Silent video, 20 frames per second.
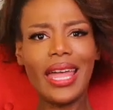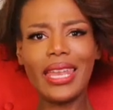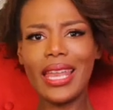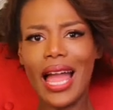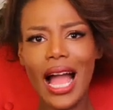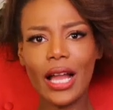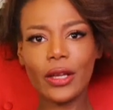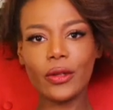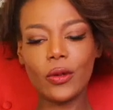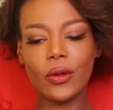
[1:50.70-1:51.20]

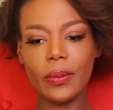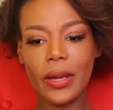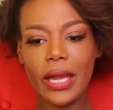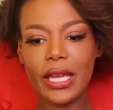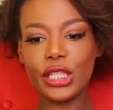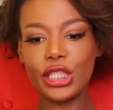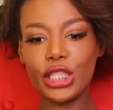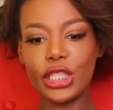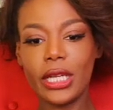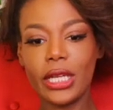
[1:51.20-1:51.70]

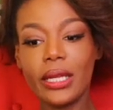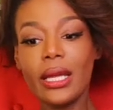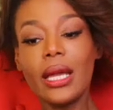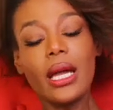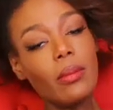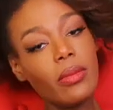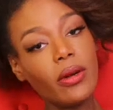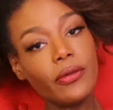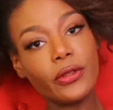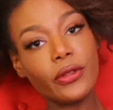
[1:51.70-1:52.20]
occupation.
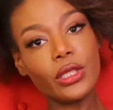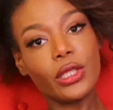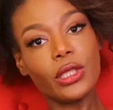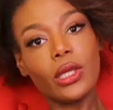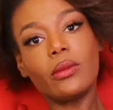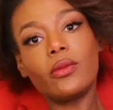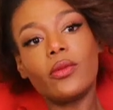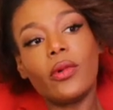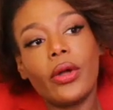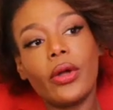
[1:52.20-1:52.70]
But for
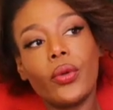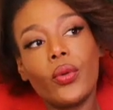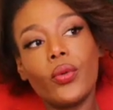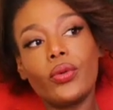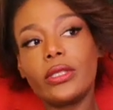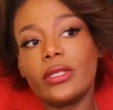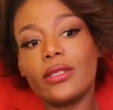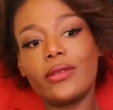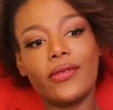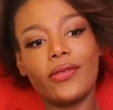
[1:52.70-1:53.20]
someone who
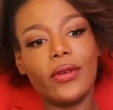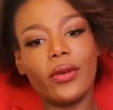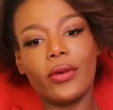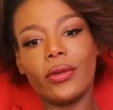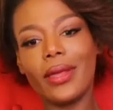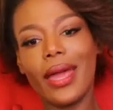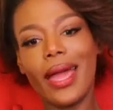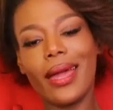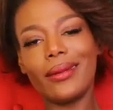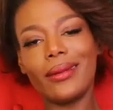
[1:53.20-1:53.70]
just
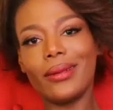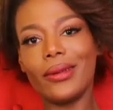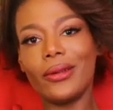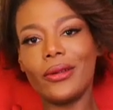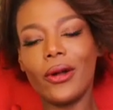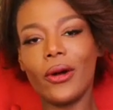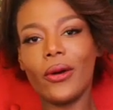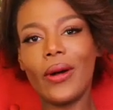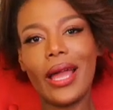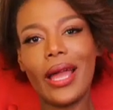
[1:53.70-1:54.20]
feel that,
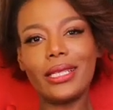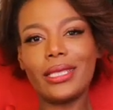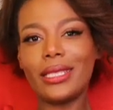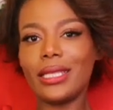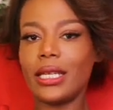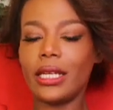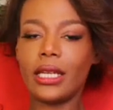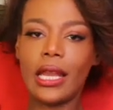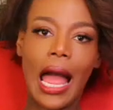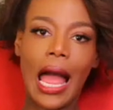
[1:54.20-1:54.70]
I just
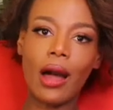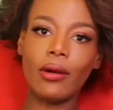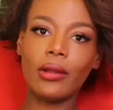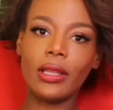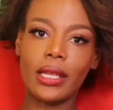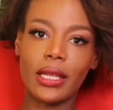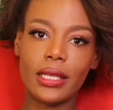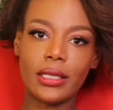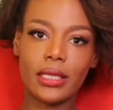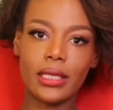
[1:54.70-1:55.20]
need an
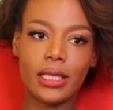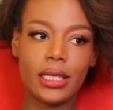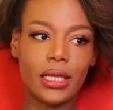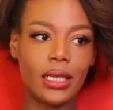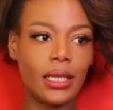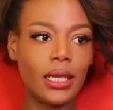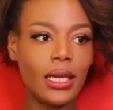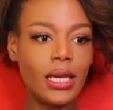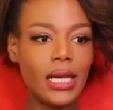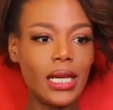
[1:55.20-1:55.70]
outlet
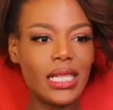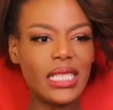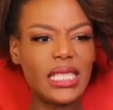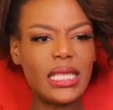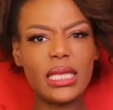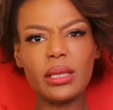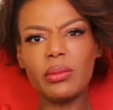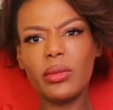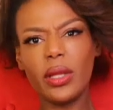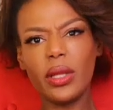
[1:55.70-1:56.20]
to
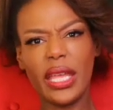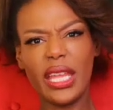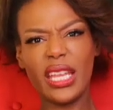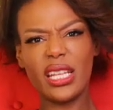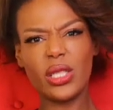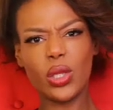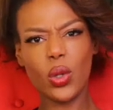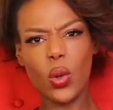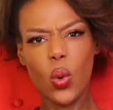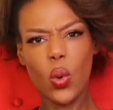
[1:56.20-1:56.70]
assimilate
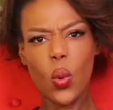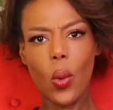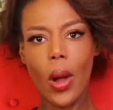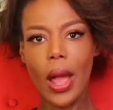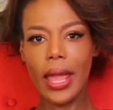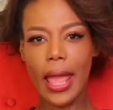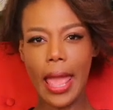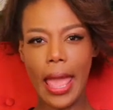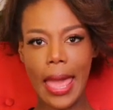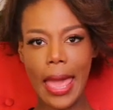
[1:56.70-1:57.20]
into who
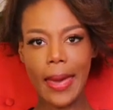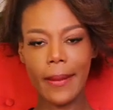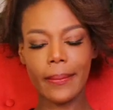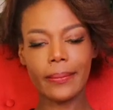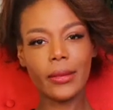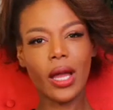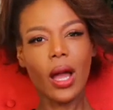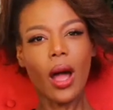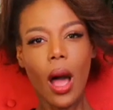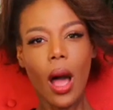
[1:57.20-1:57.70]
I
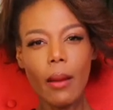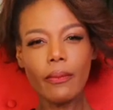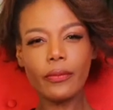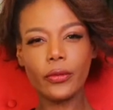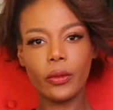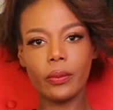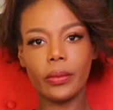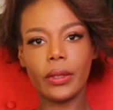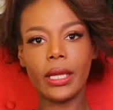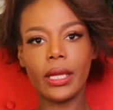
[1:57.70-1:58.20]
am
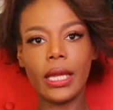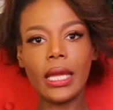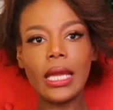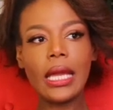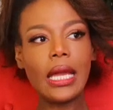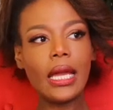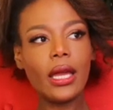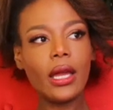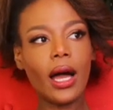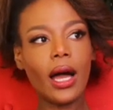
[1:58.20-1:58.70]
comfortably.
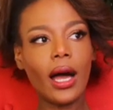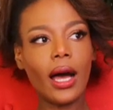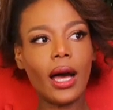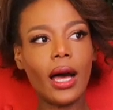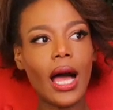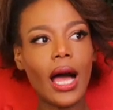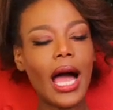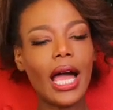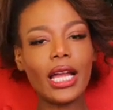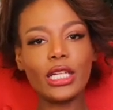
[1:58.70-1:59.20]

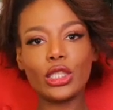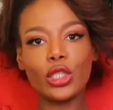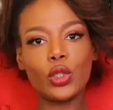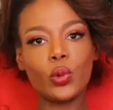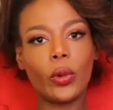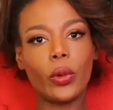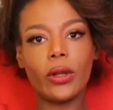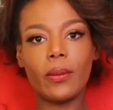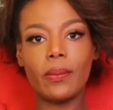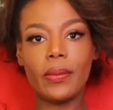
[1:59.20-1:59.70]
I
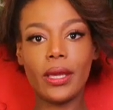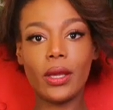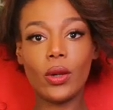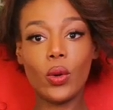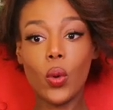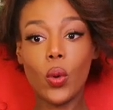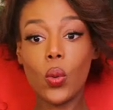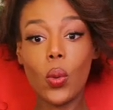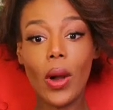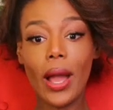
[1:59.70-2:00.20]
just want to be
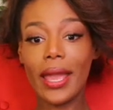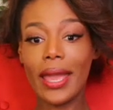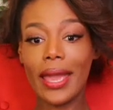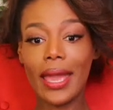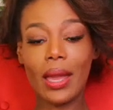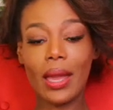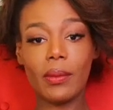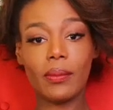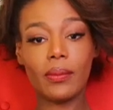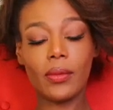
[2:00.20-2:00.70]
who I
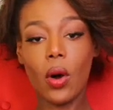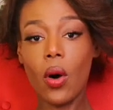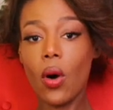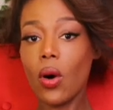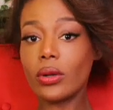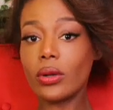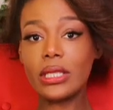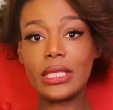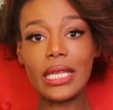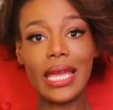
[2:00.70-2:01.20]
am
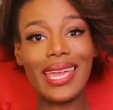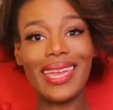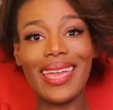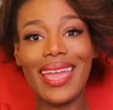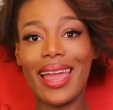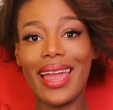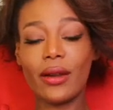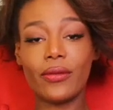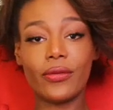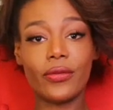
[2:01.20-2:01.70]
all day,
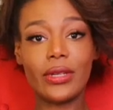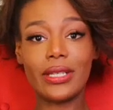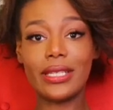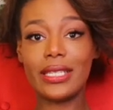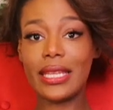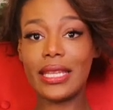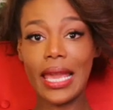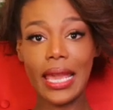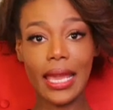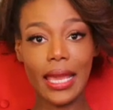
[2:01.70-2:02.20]
every
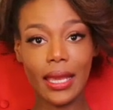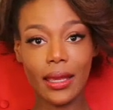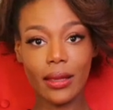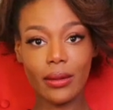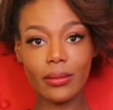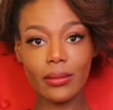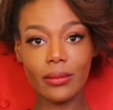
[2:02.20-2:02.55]
day,